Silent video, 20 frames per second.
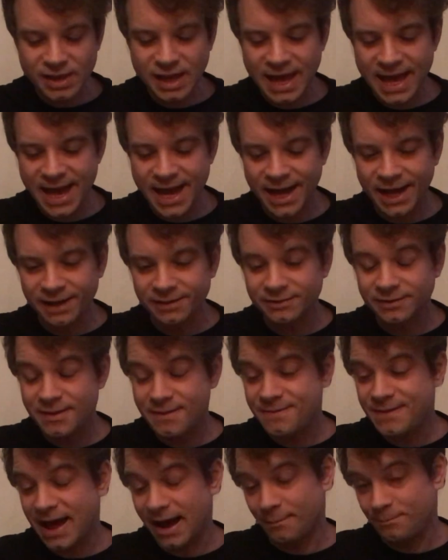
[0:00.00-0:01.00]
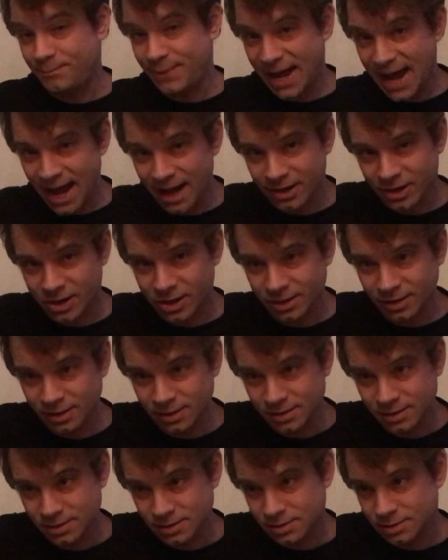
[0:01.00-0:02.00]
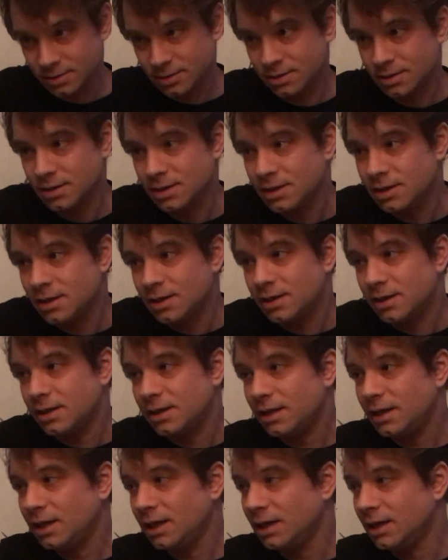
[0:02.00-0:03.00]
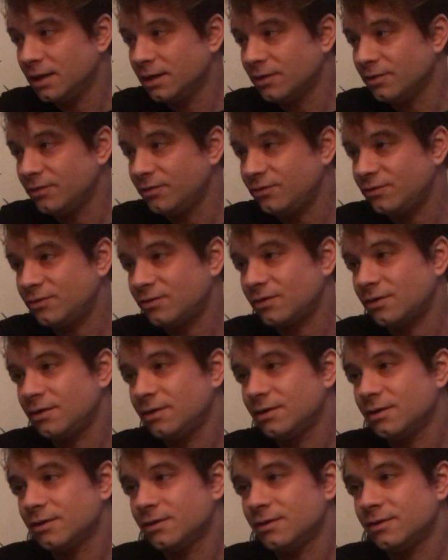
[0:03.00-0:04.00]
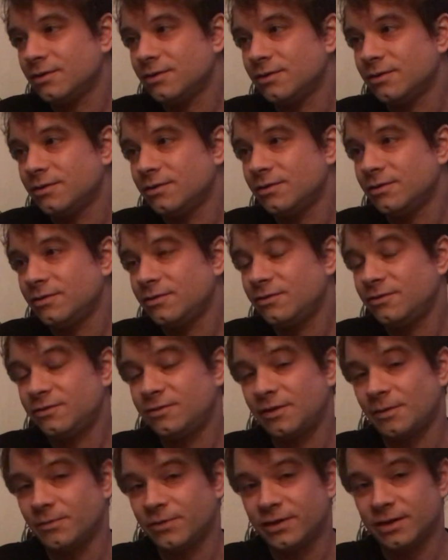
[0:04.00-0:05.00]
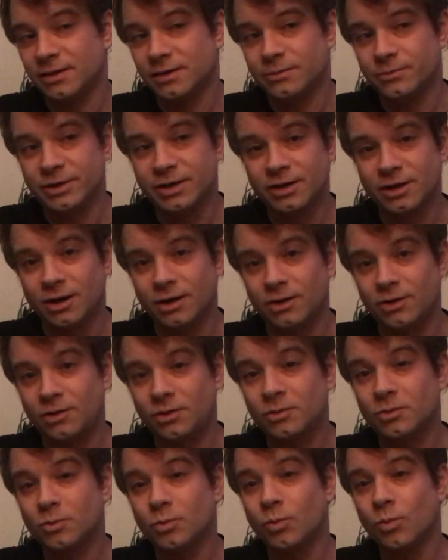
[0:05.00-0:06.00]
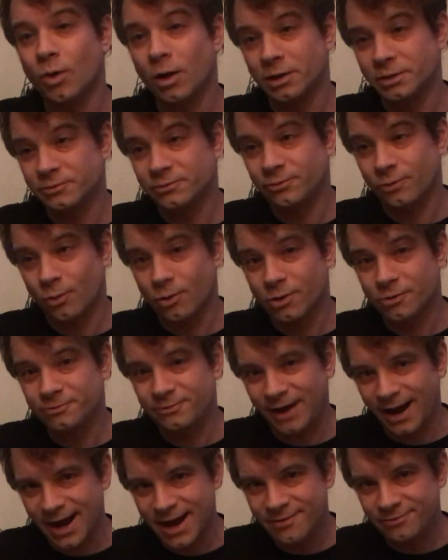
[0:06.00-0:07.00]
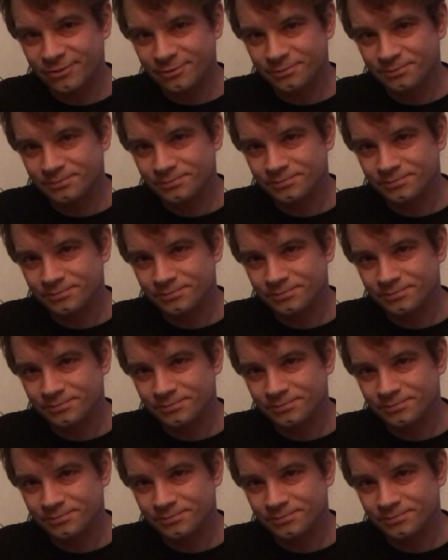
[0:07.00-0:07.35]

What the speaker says: And that pattern is something that we call 1-4-5.